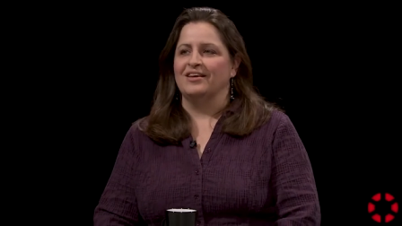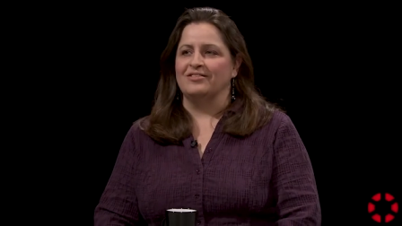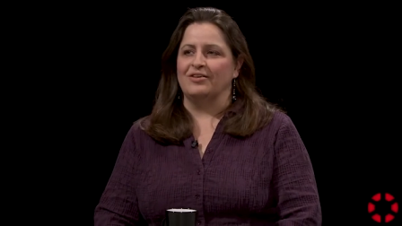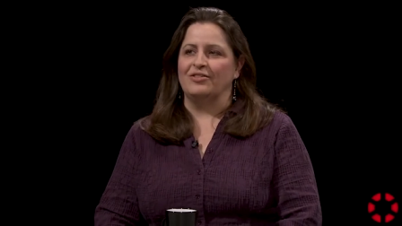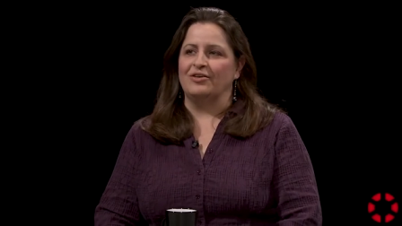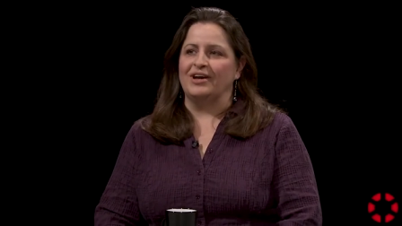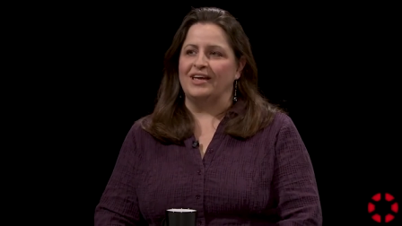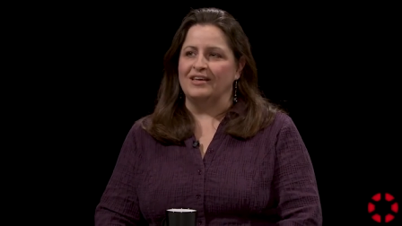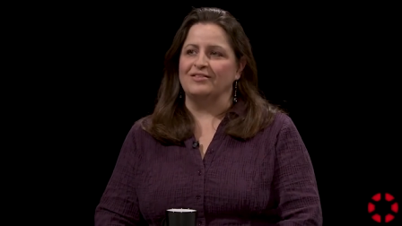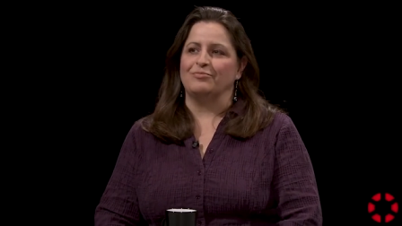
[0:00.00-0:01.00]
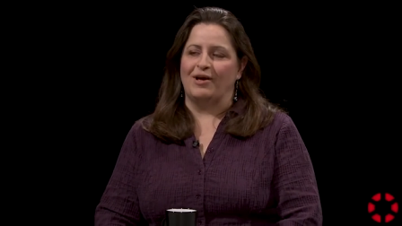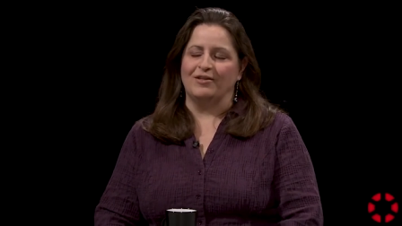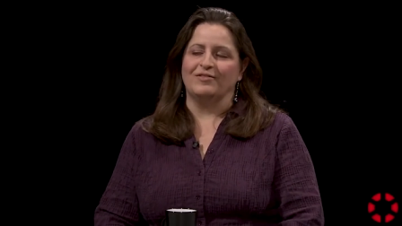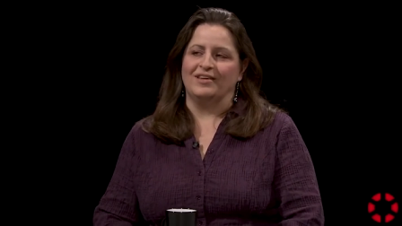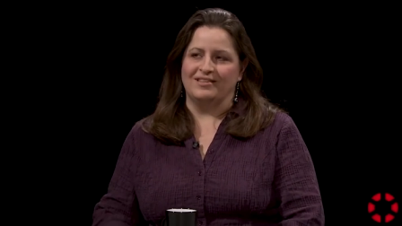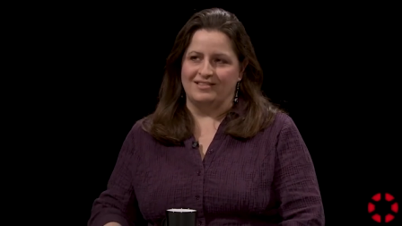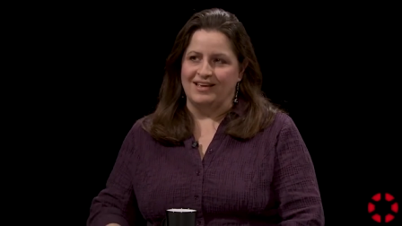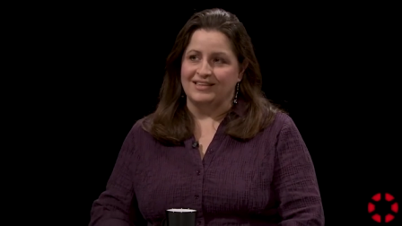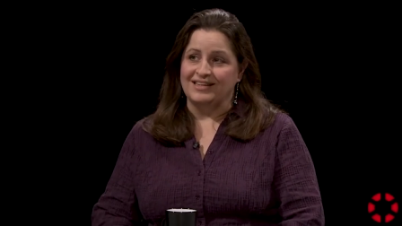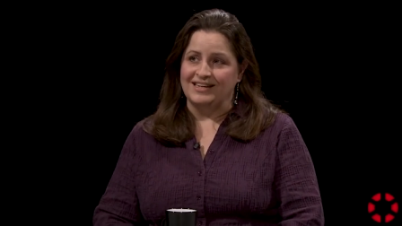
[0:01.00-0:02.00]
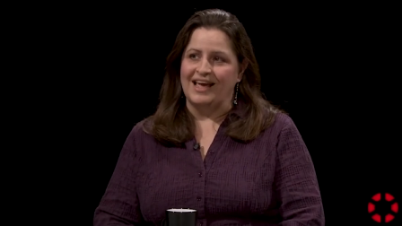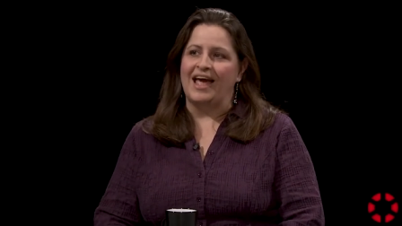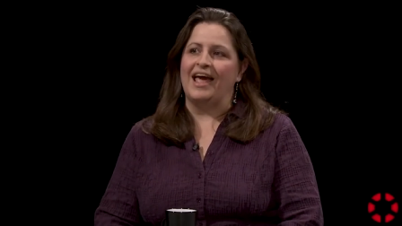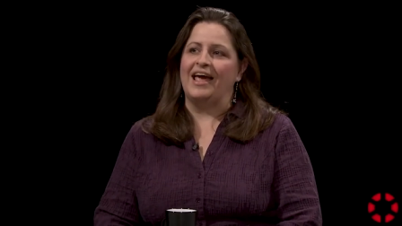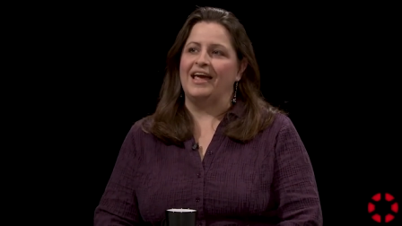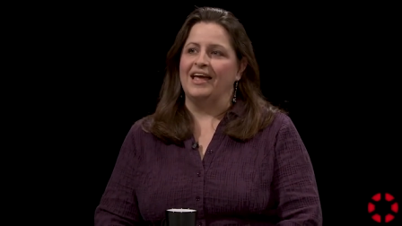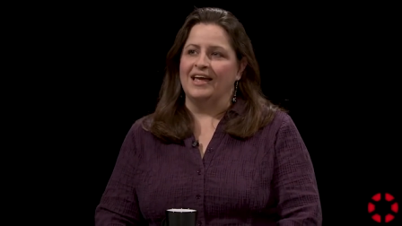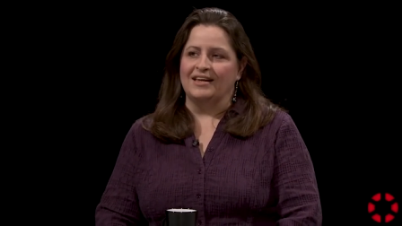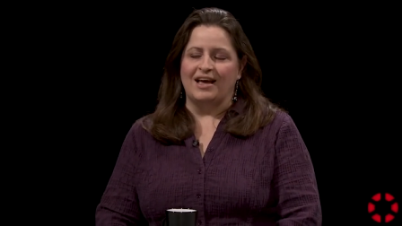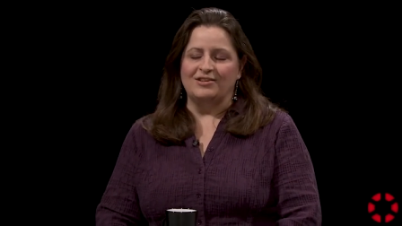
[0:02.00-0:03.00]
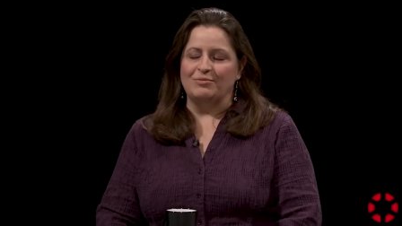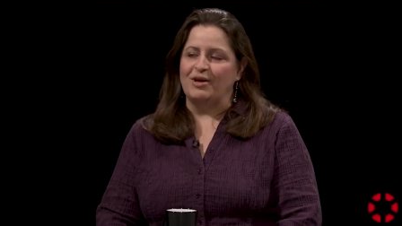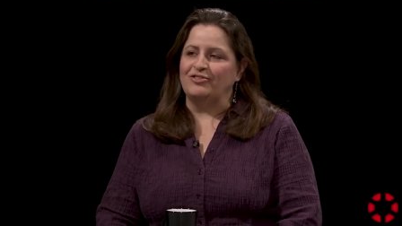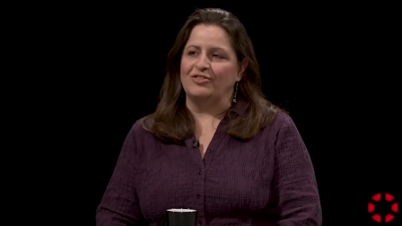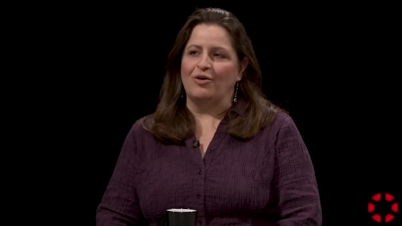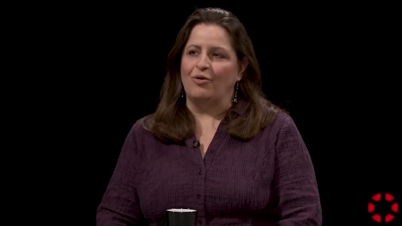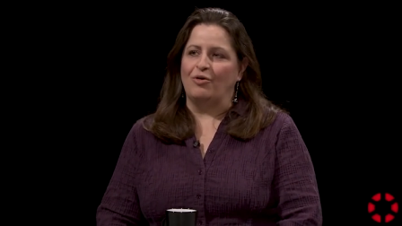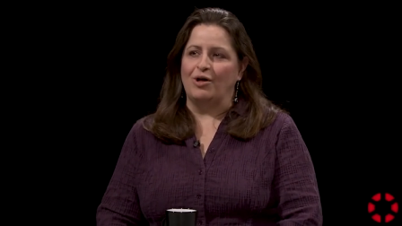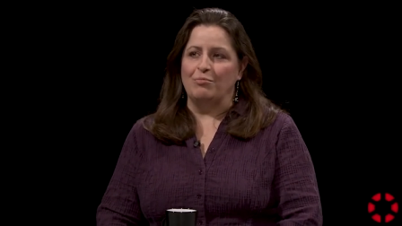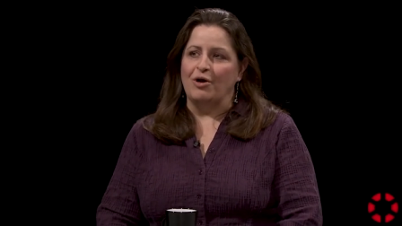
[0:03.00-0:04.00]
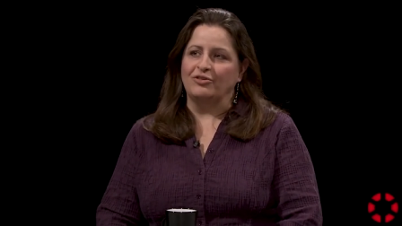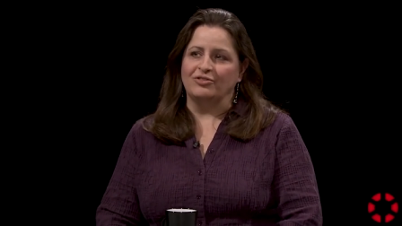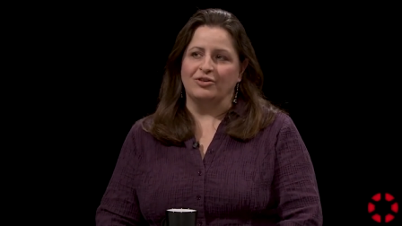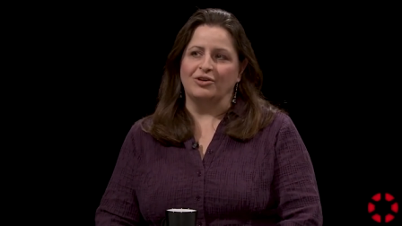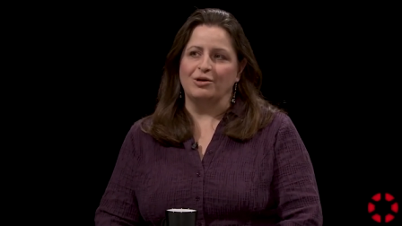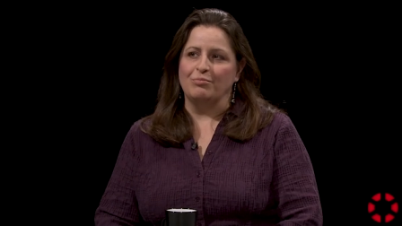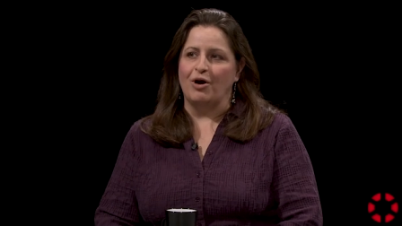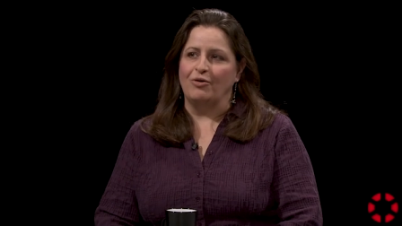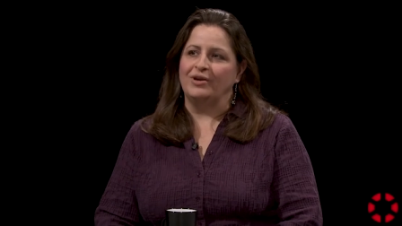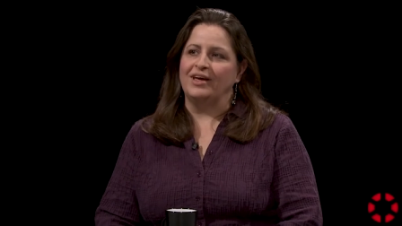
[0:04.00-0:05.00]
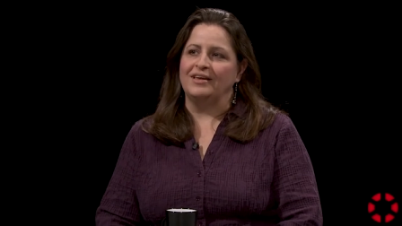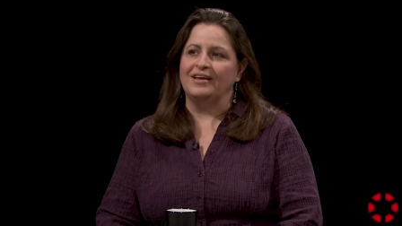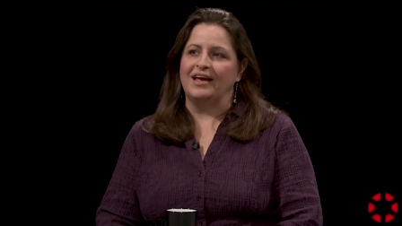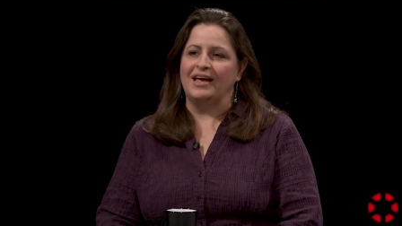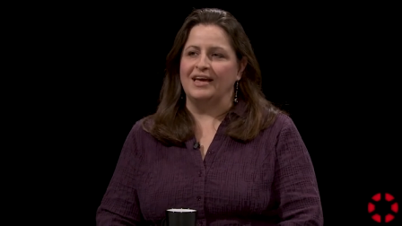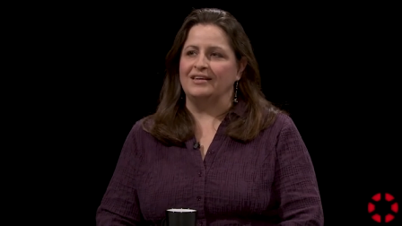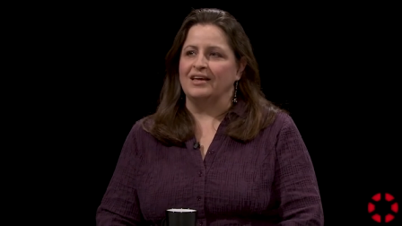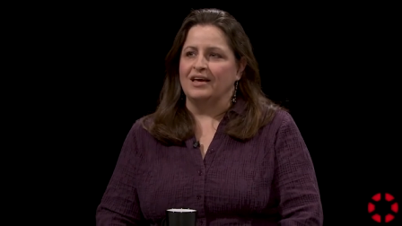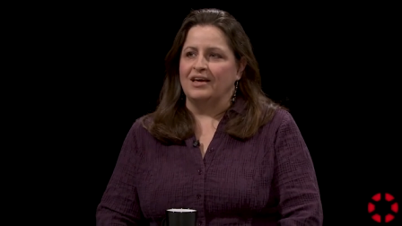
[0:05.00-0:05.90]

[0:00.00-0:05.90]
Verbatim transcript: So there is relevance today, not to mention the whole emotional component and